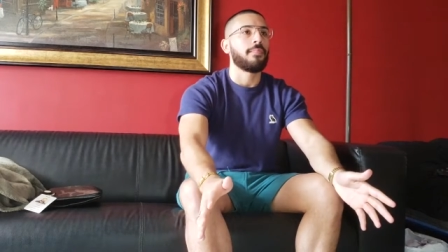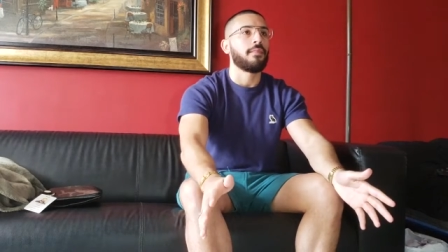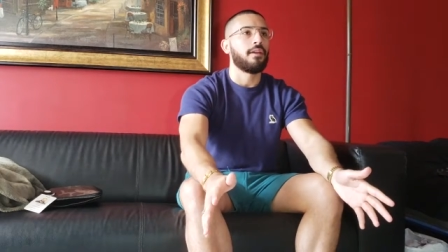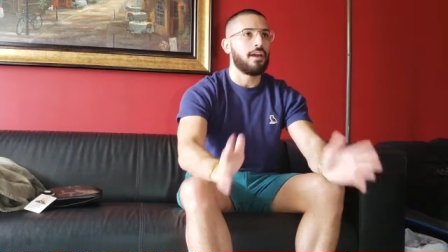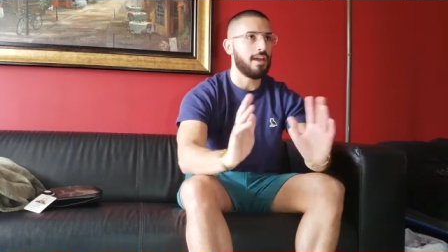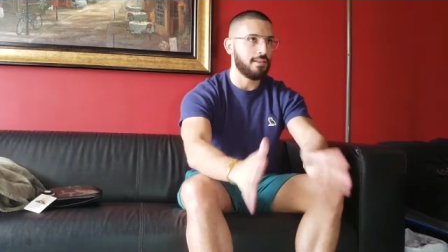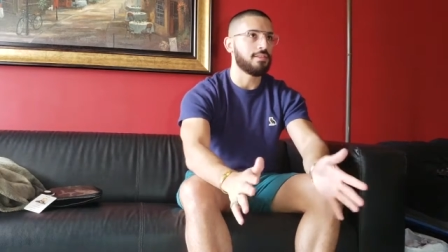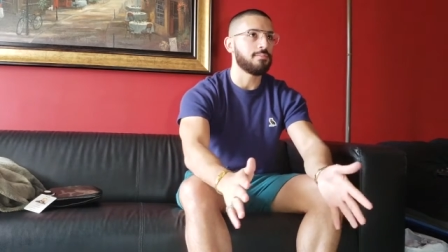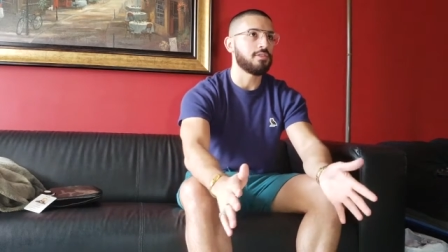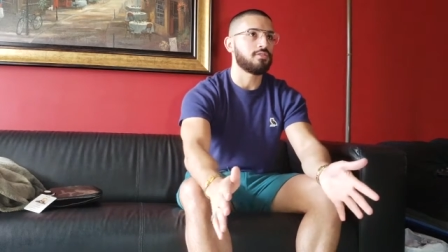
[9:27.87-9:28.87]
Yeah. I need
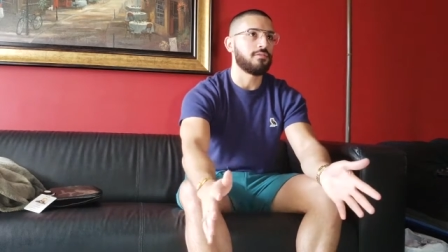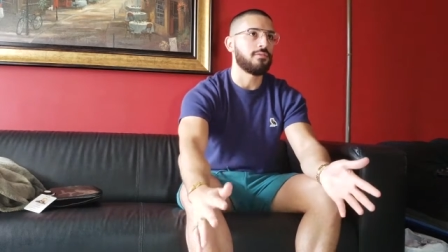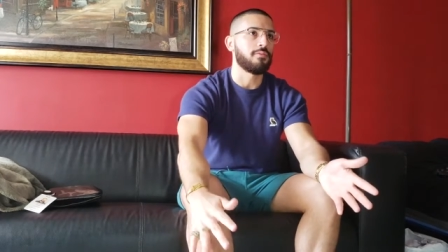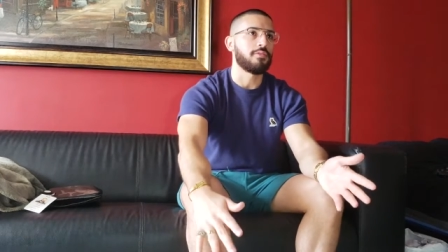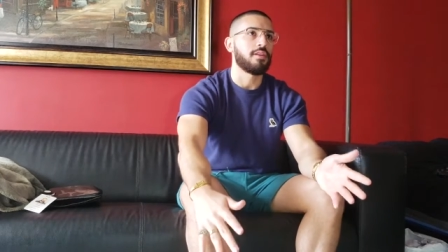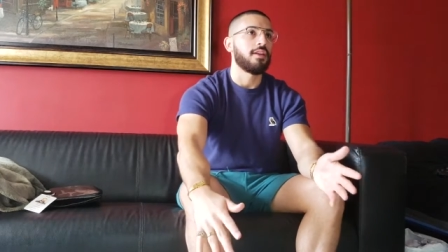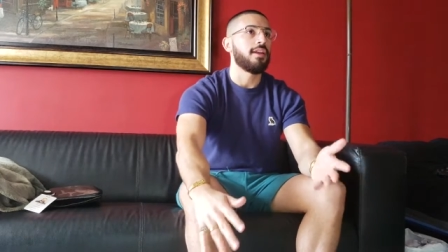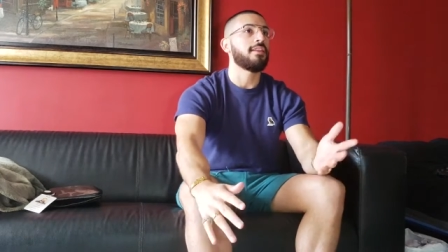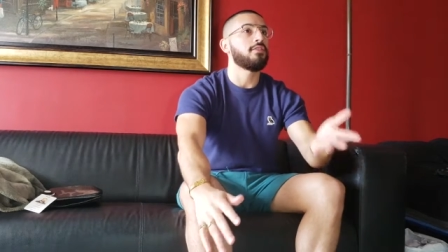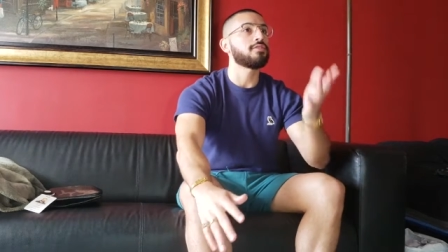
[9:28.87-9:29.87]
to be straightforward.
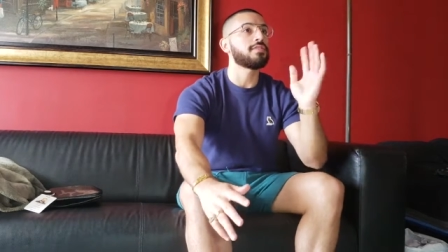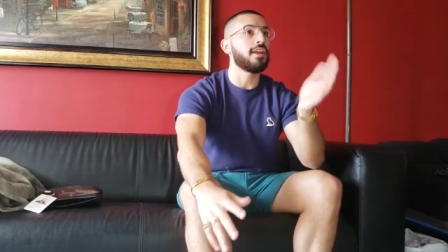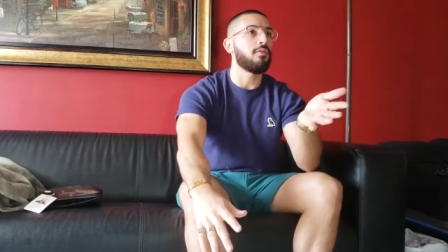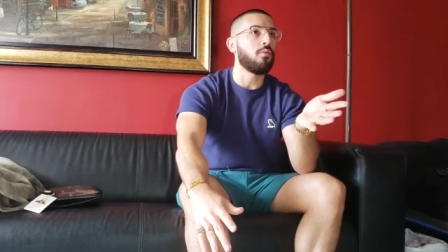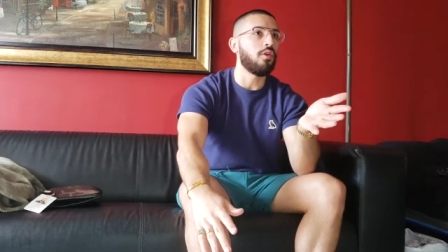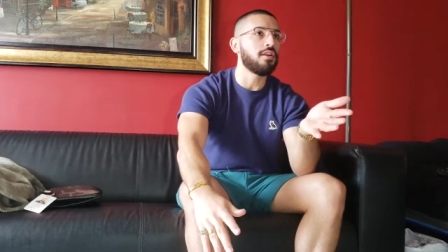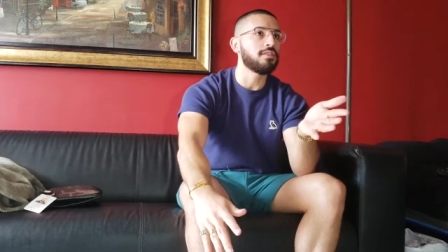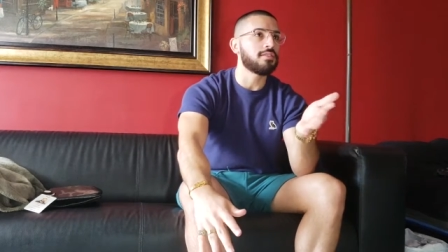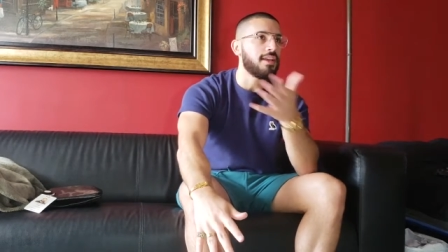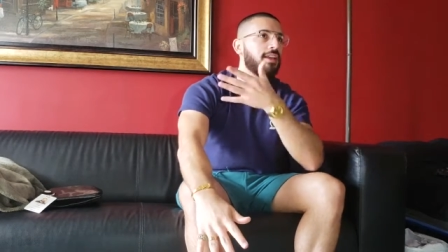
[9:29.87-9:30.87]
And they'll say it
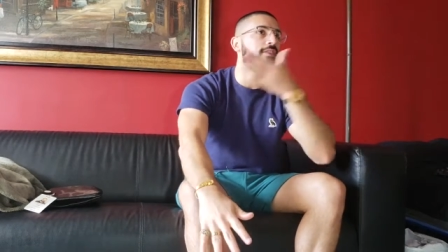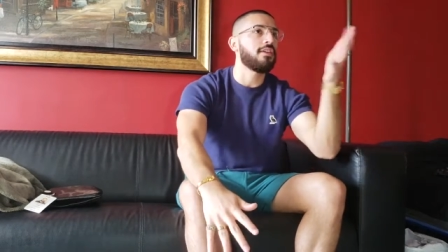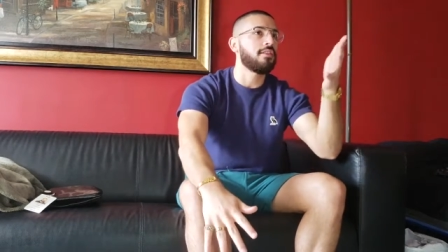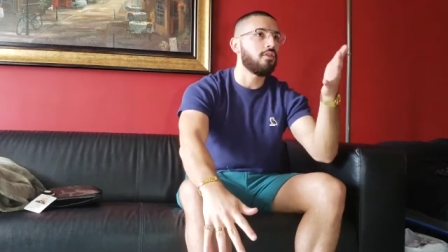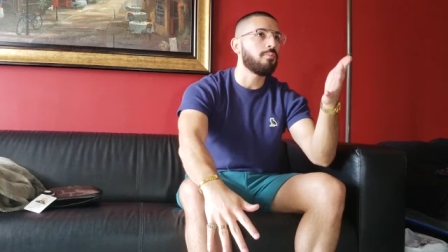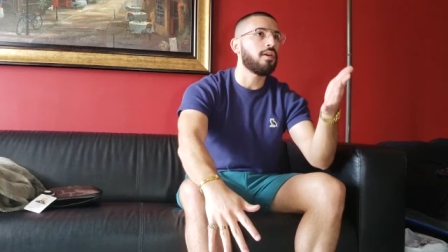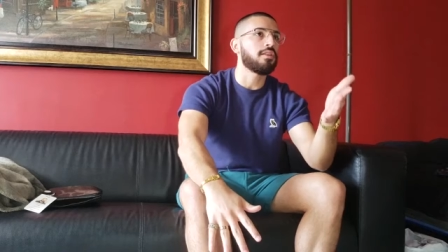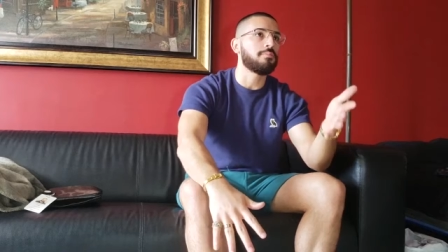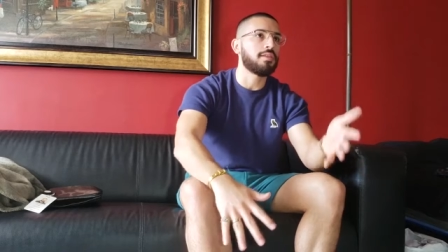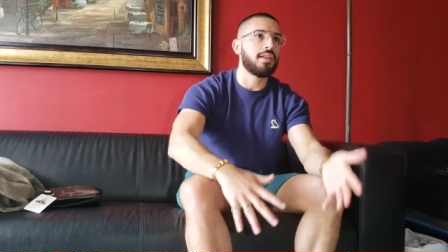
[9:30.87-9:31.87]
once, and then they'll probably
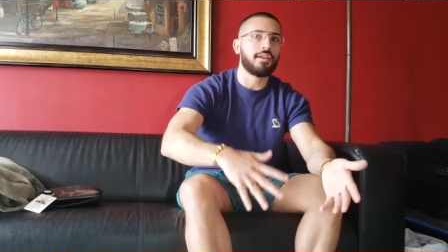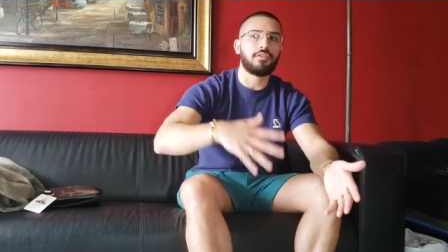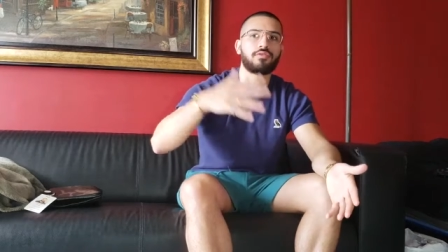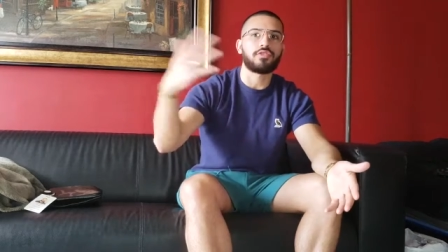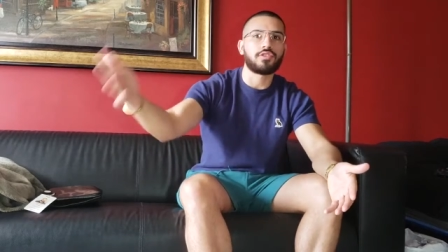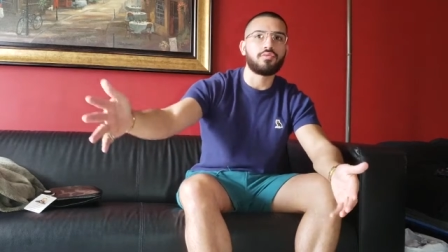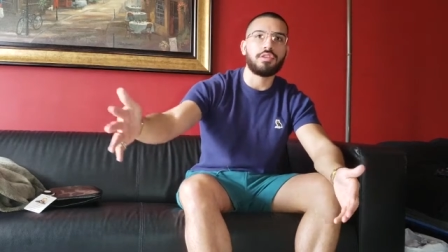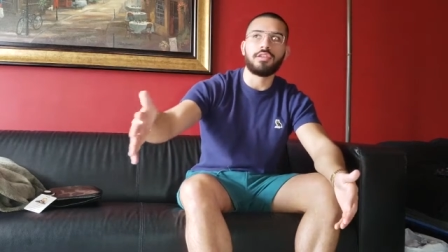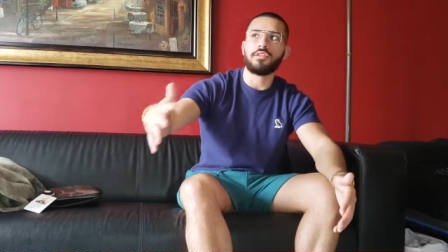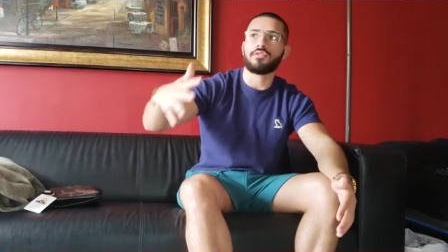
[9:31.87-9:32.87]
be like, you know,
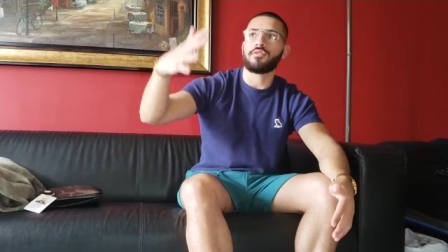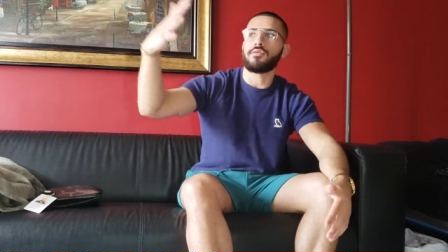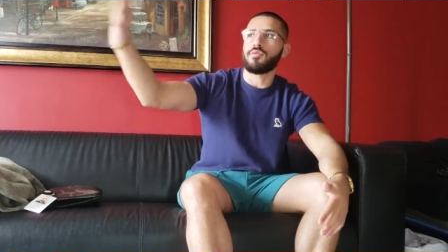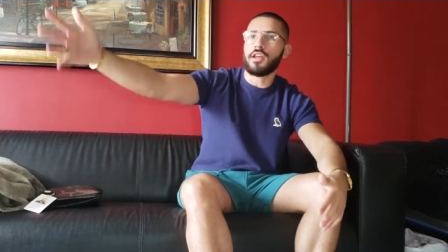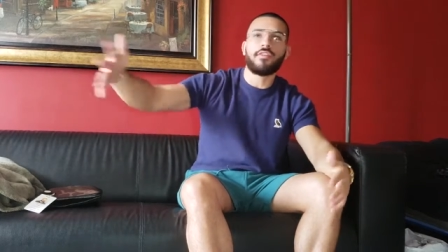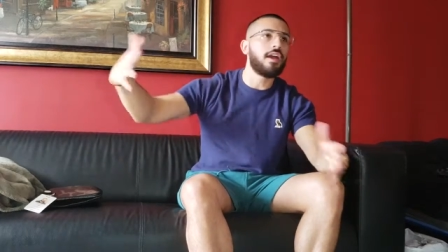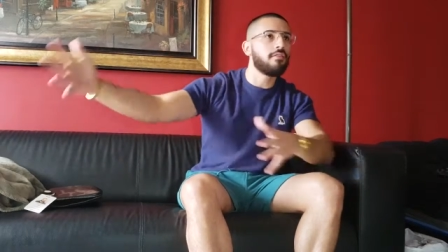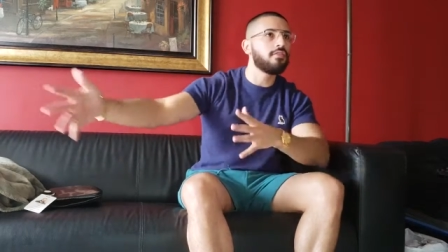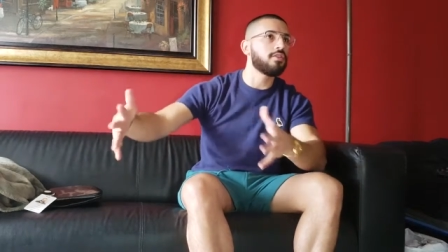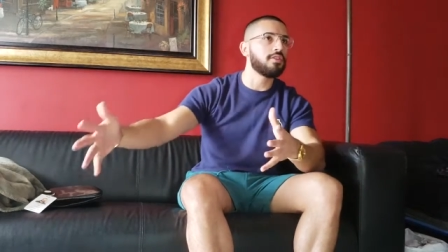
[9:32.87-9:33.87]
sweet or whatever,
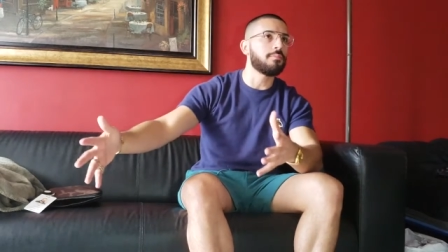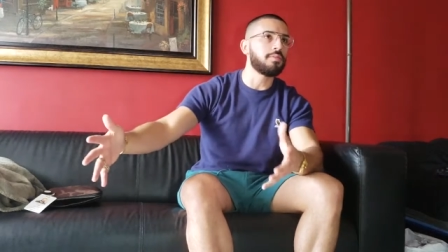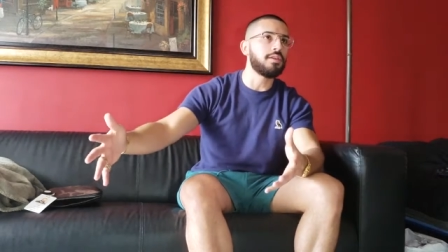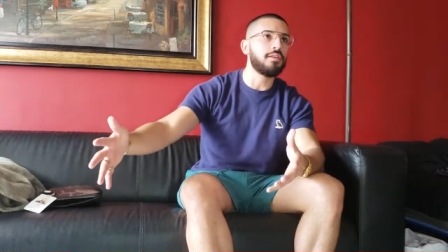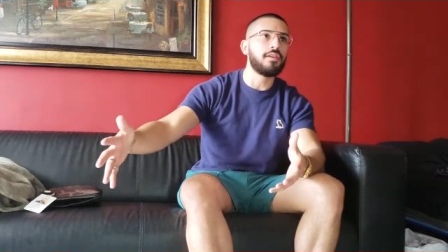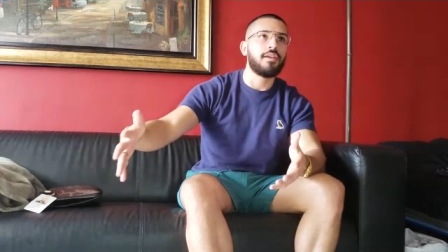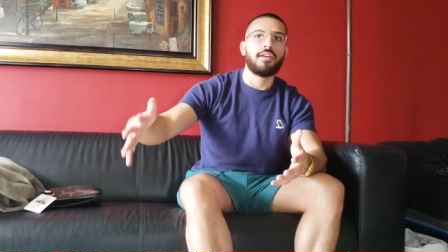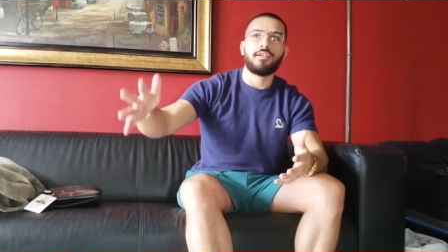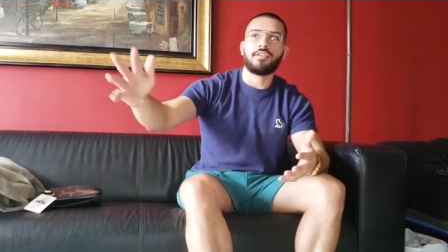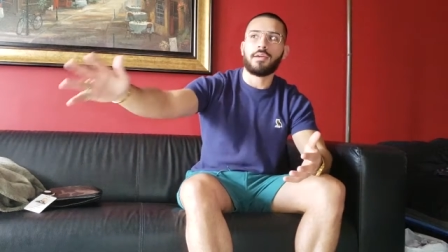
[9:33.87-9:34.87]
however they're gonna be.
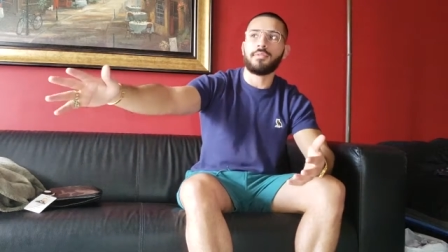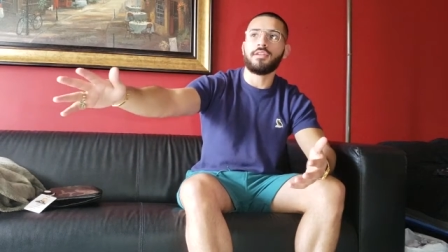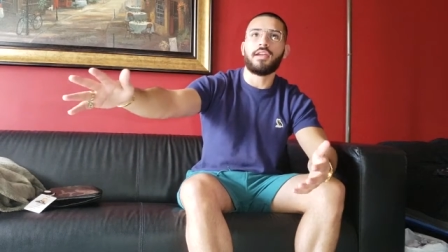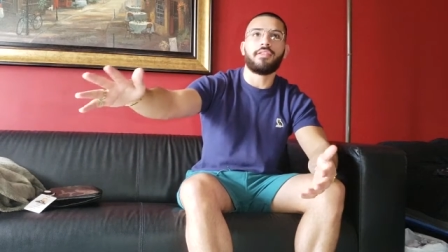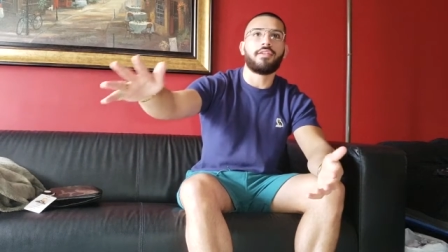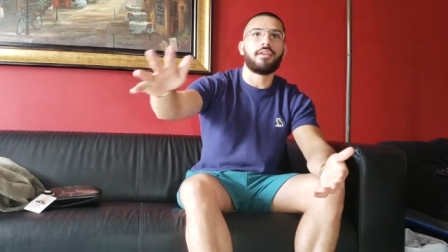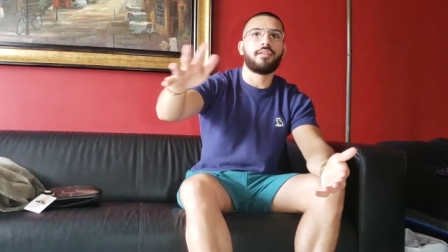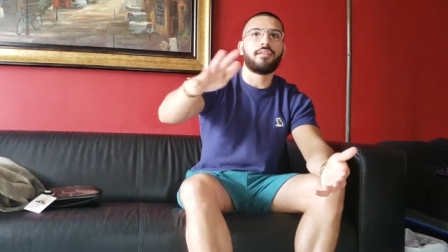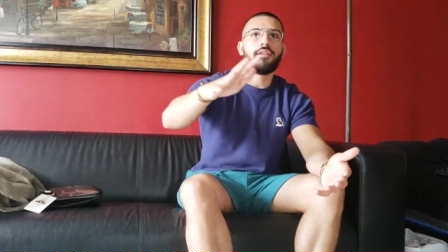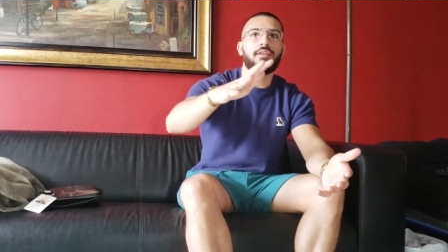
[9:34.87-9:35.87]
You get me? And
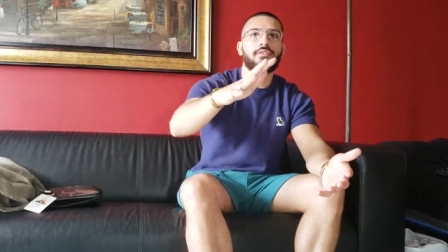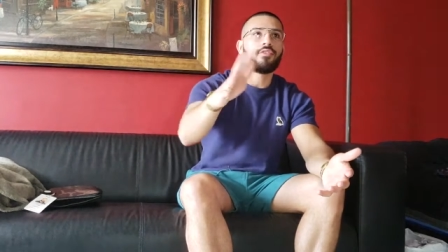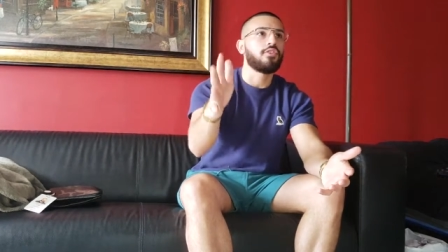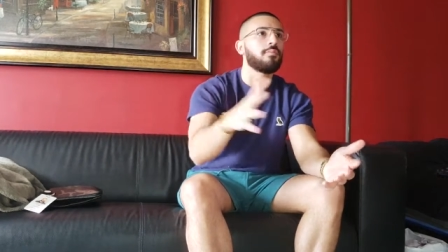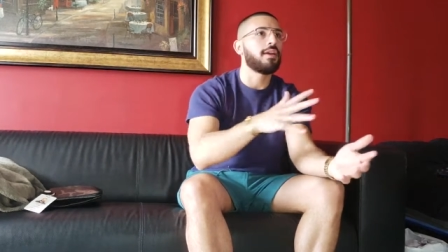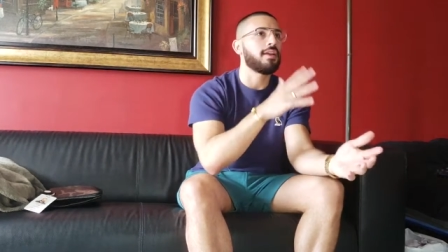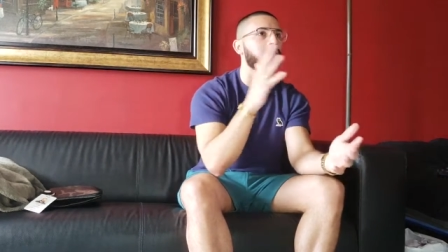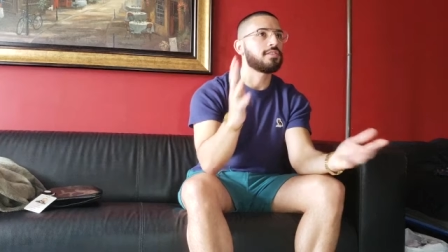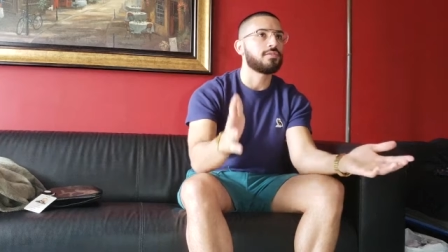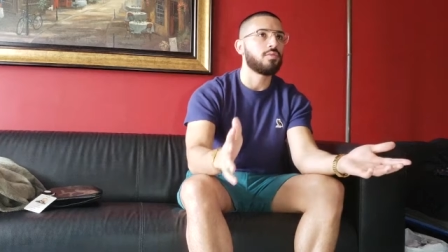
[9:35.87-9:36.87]
then the girl might get
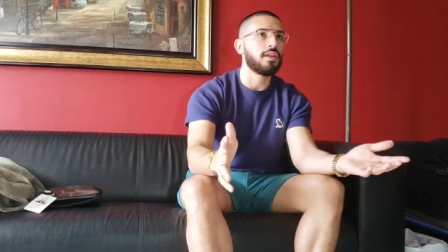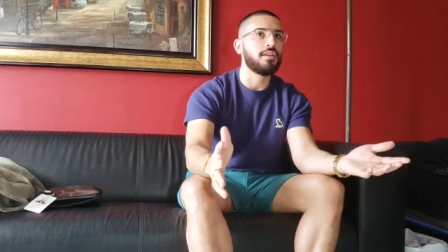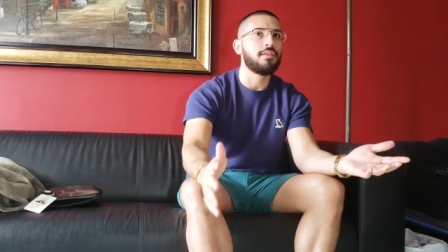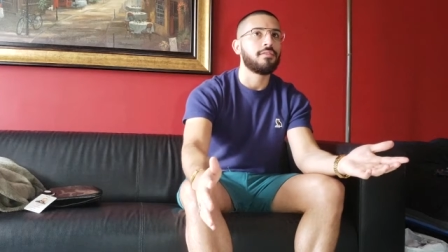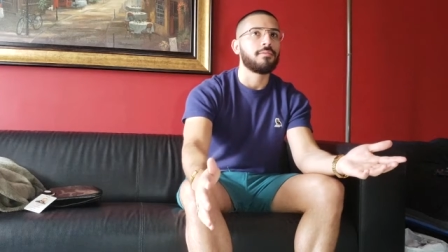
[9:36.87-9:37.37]
swayed.